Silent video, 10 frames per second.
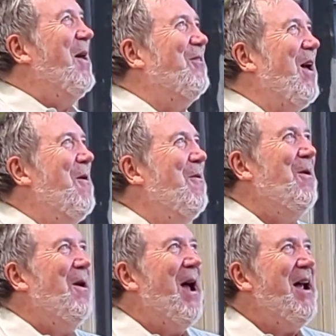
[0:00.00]

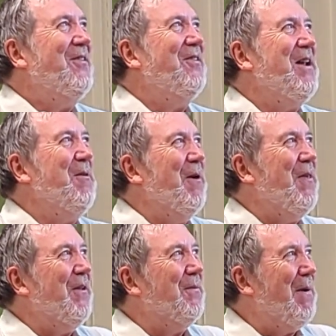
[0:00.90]
so Hastie, with
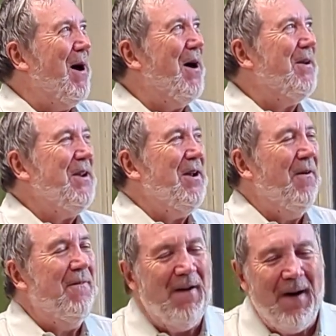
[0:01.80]
his party
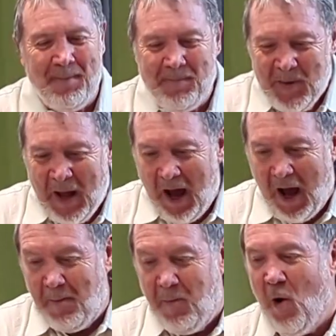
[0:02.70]
of um,
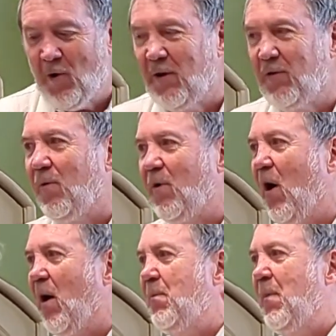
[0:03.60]
uh, porters, who are
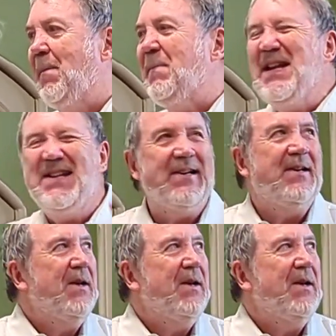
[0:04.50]
called Mamit,